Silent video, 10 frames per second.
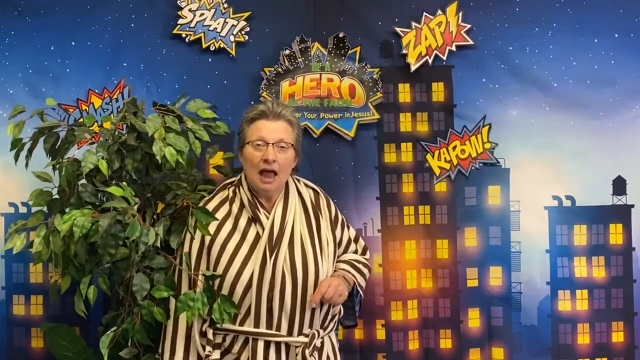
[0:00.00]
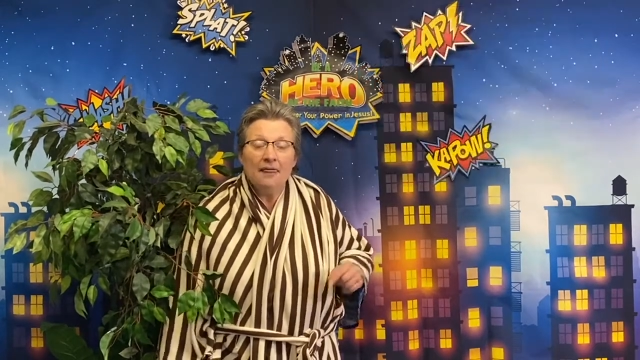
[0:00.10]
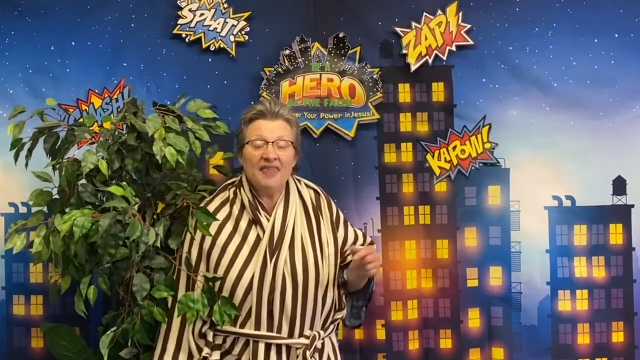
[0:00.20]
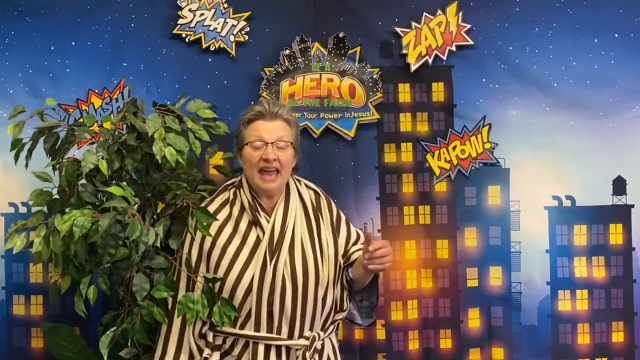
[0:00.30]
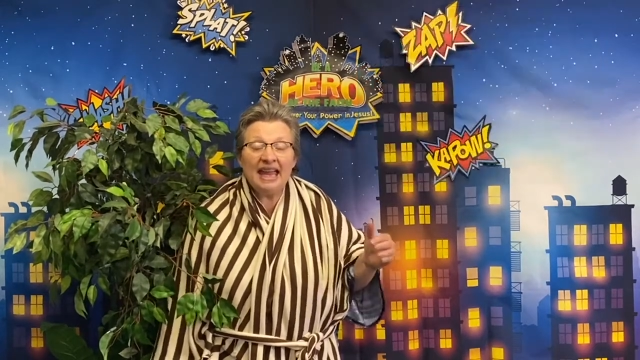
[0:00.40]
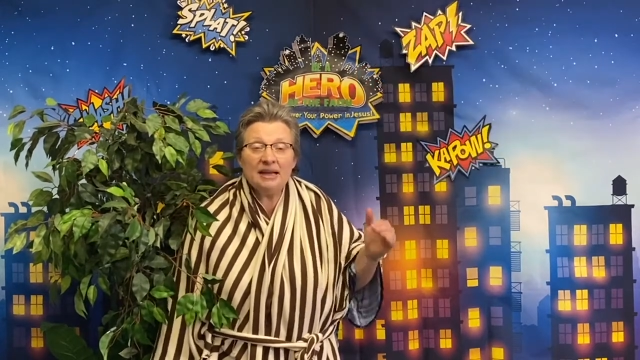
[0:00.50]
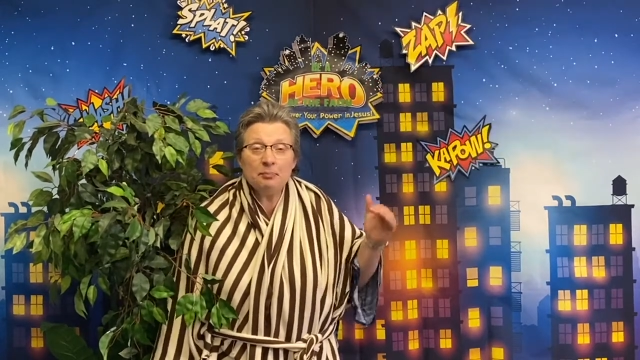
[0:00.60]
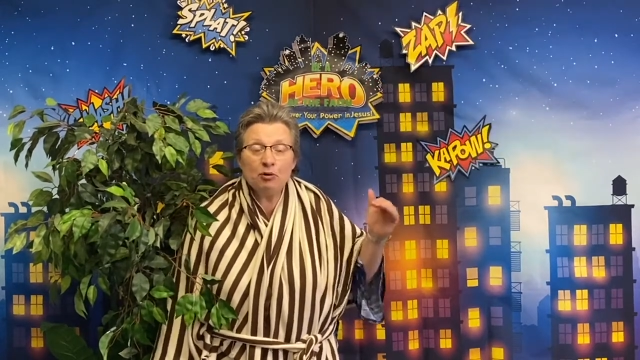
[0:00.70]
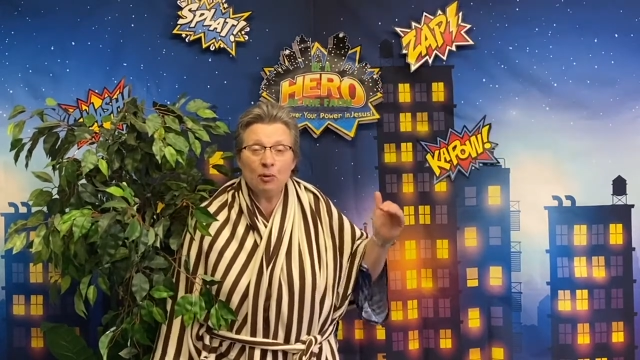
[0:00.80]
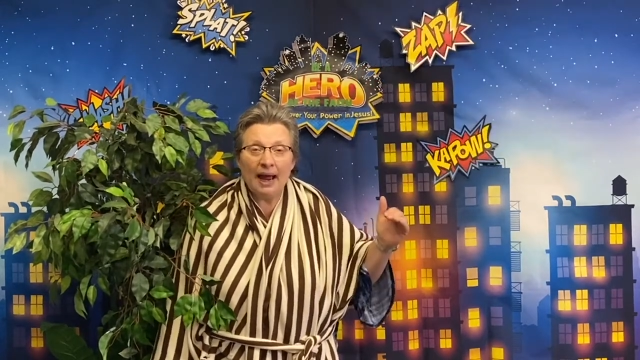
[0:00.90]
They
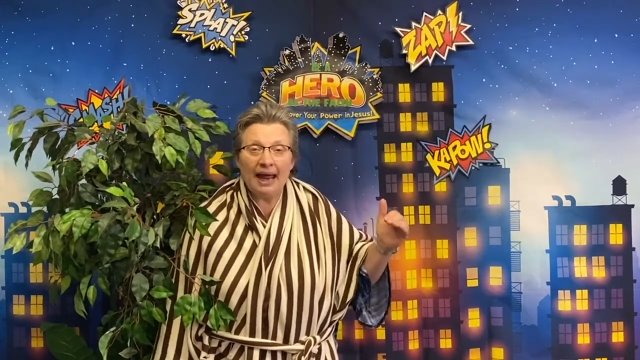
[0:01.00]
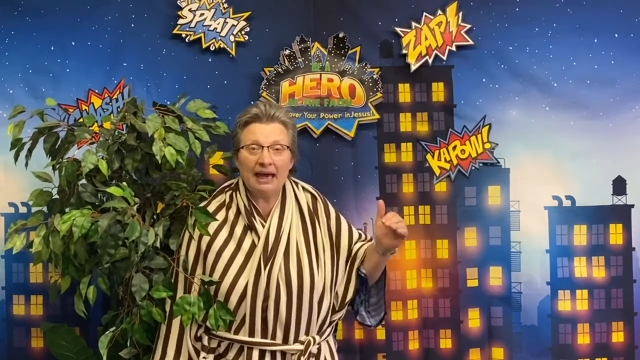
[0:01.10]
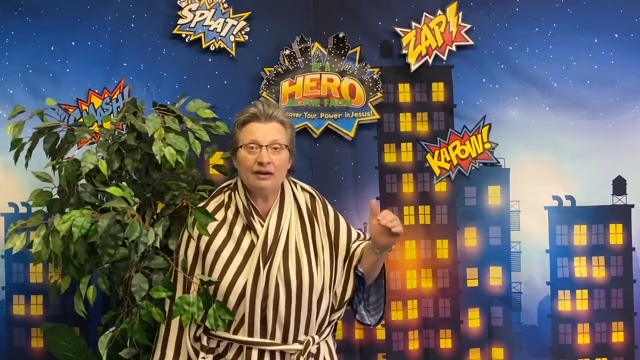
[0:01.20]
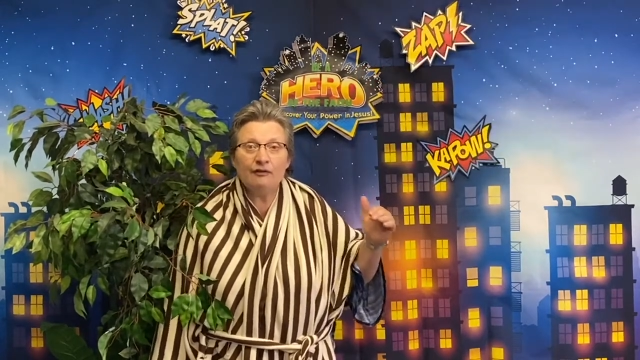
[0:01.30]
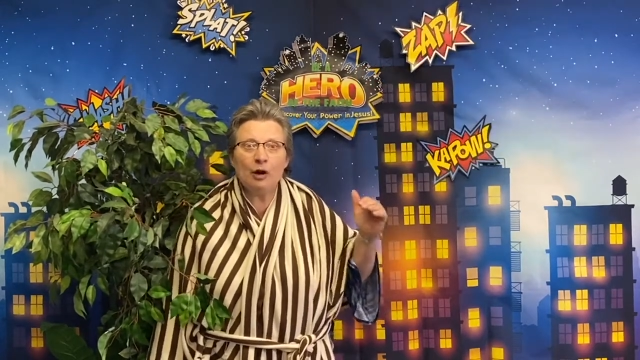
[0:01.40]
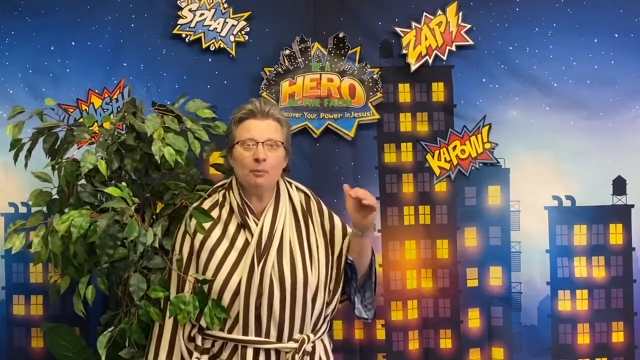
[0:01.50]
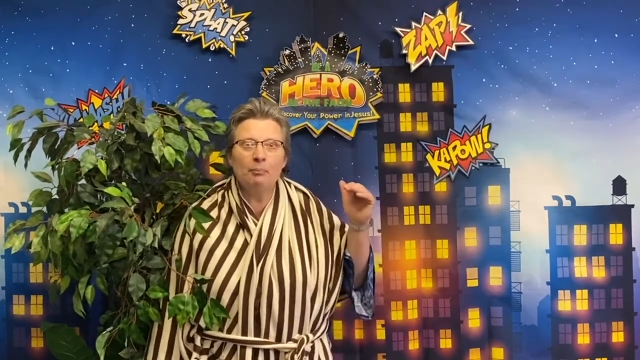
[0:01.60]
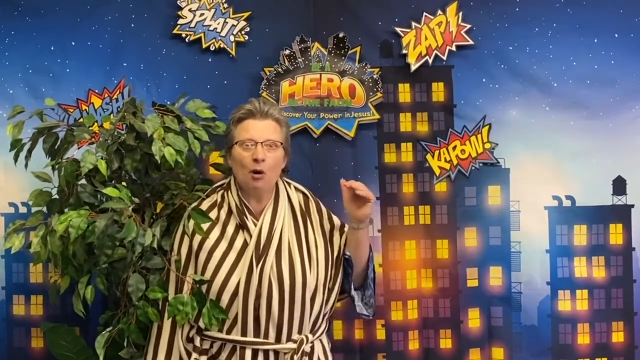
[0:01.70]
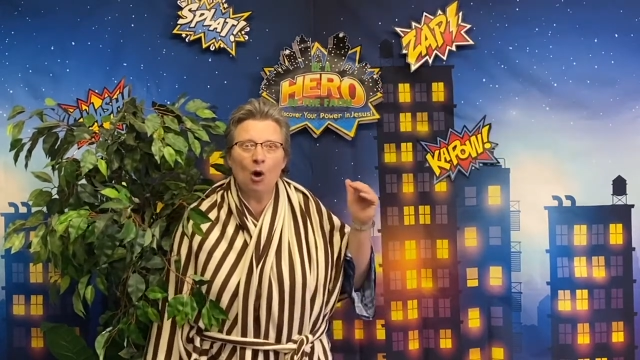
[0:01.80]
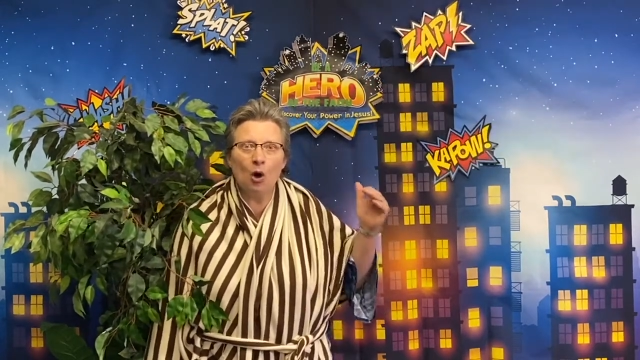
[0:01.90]
prayed for
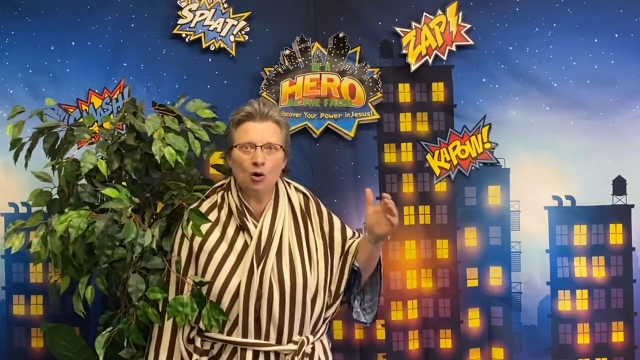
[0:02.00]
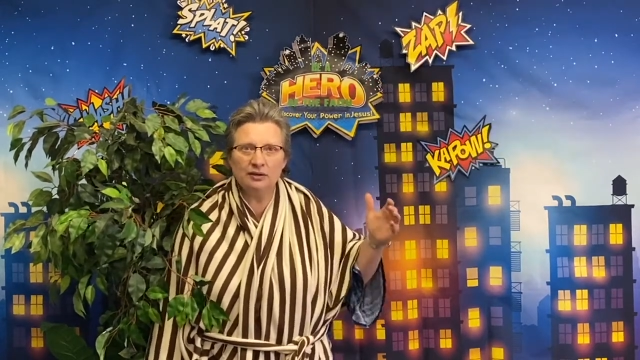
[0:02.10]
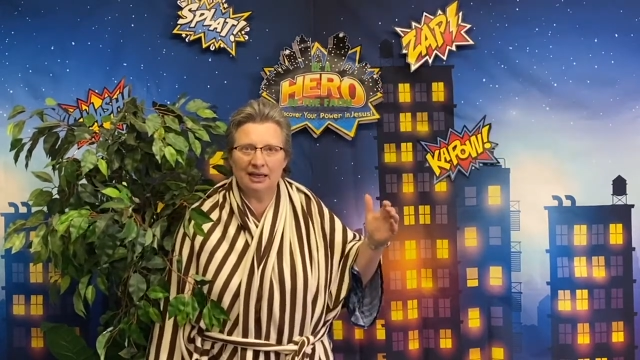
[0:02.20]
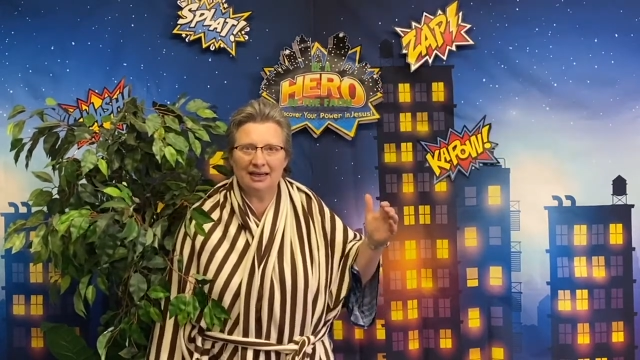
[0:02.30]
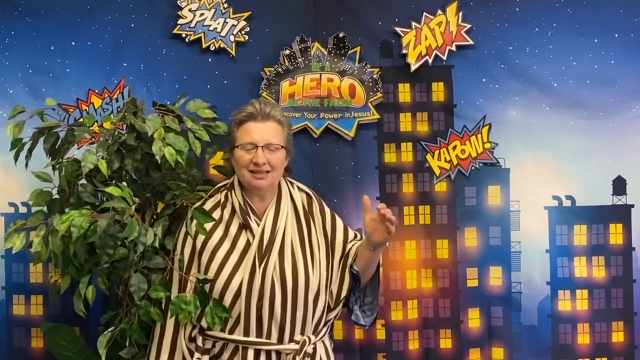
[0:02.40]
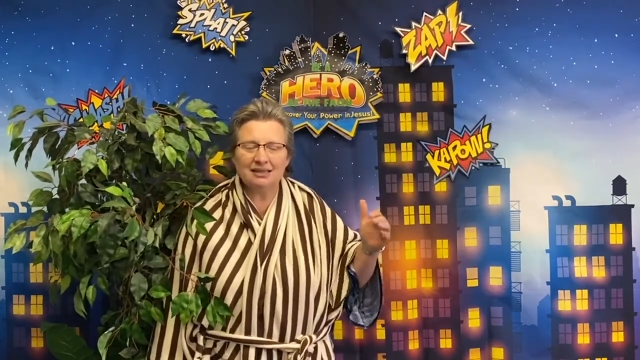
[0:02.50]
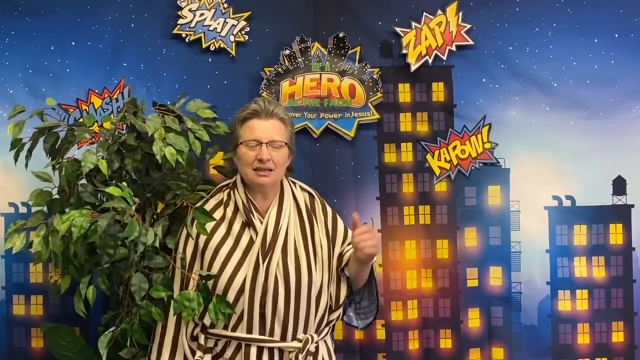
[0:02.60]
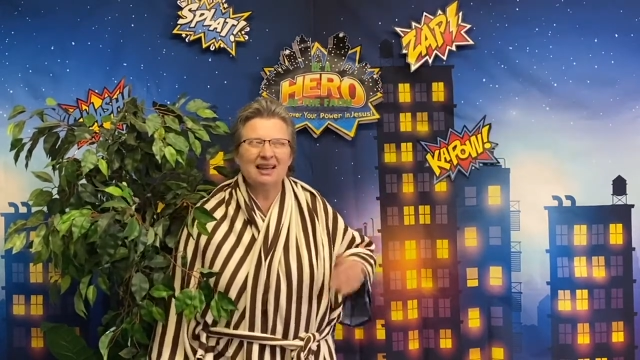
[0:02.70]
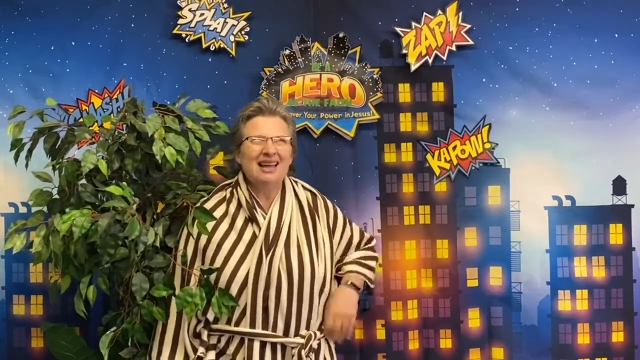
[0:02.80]
boldness.